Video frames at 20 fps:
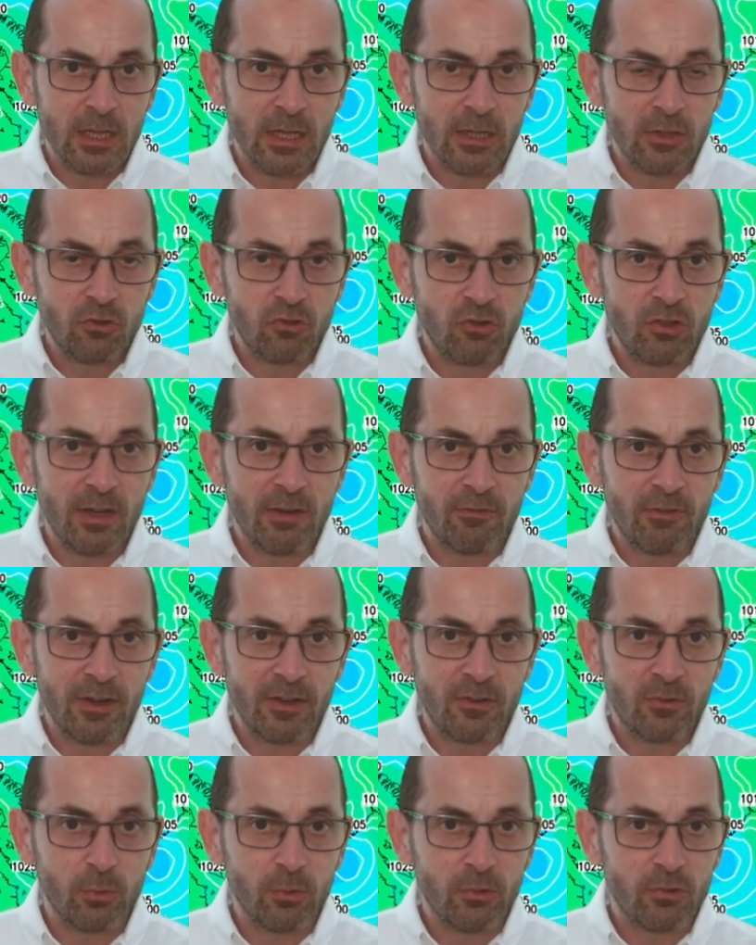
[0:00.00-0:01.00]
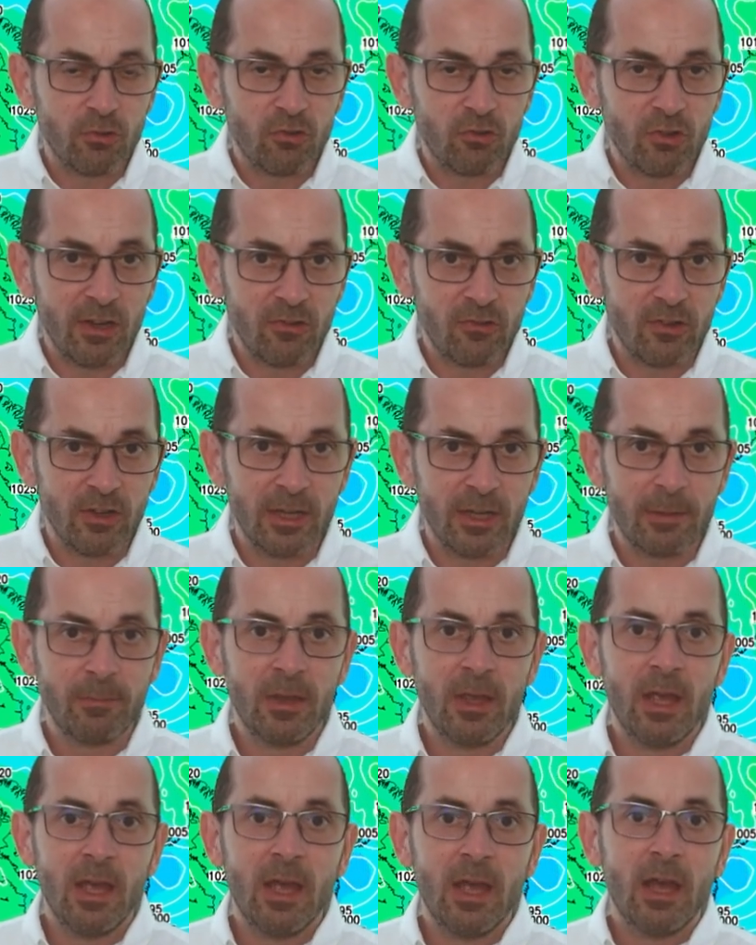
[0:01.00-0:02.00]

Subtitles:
GFS was suggesting.